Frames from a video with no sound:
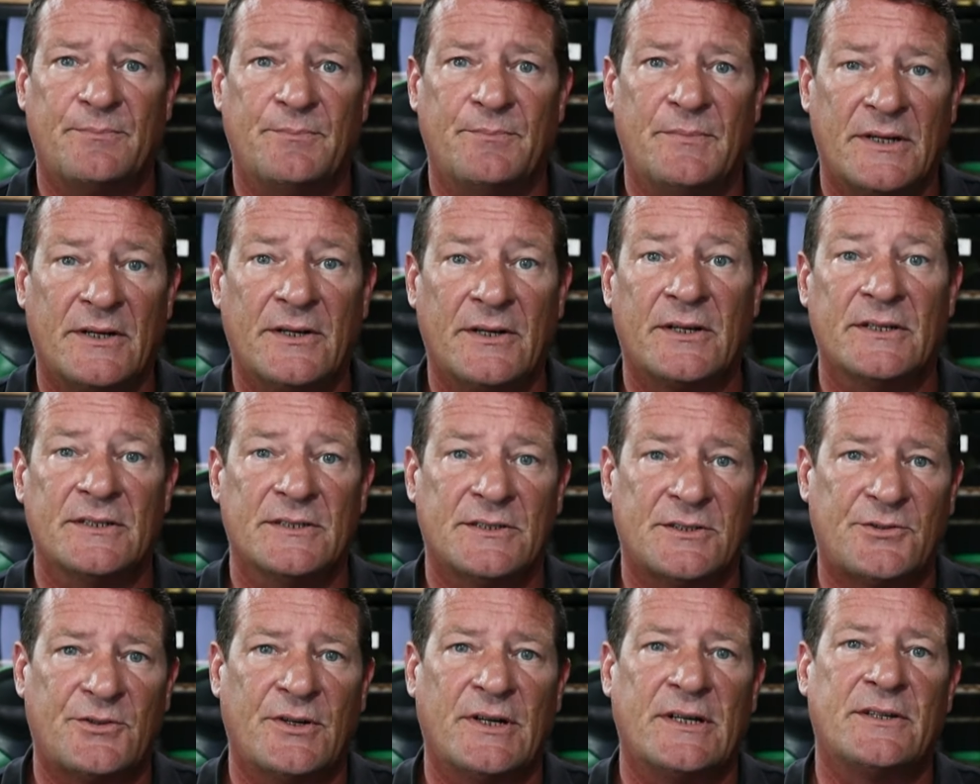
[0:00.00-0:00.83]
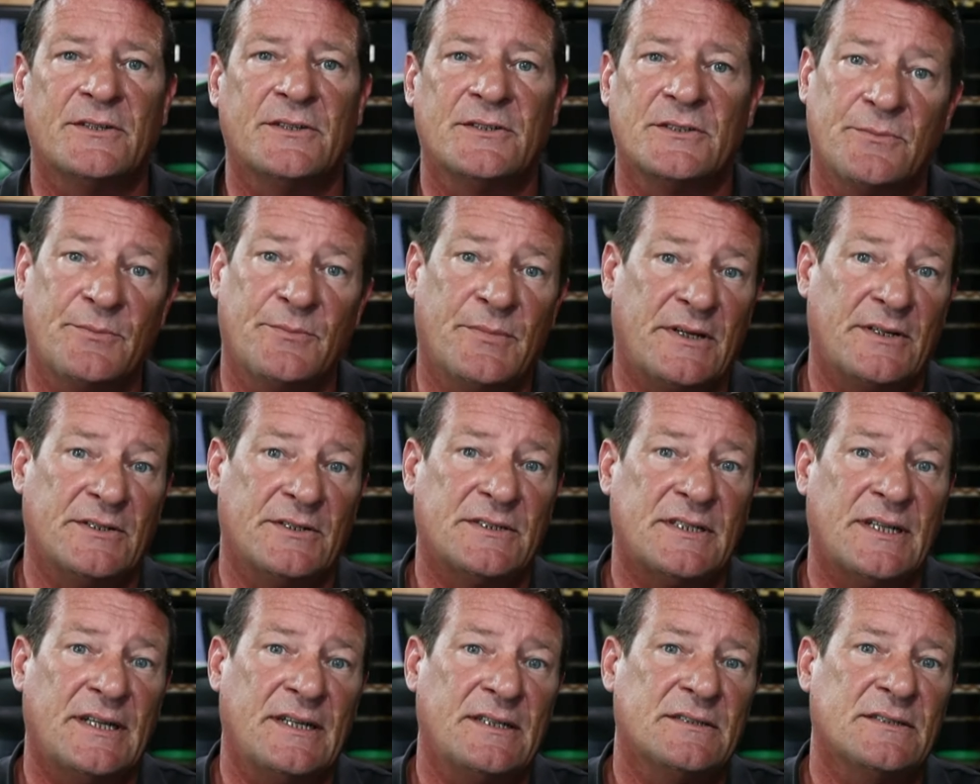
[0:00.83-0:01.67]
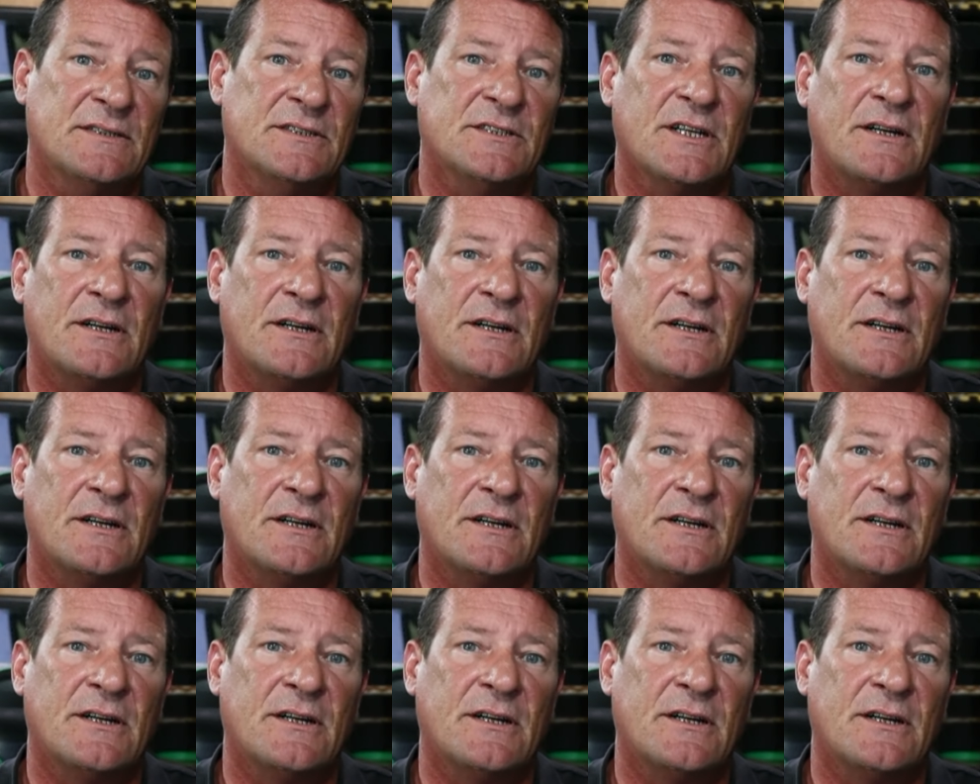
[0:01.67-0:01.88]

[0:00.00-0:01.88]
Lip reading: bigger constrictors or bigger snakes in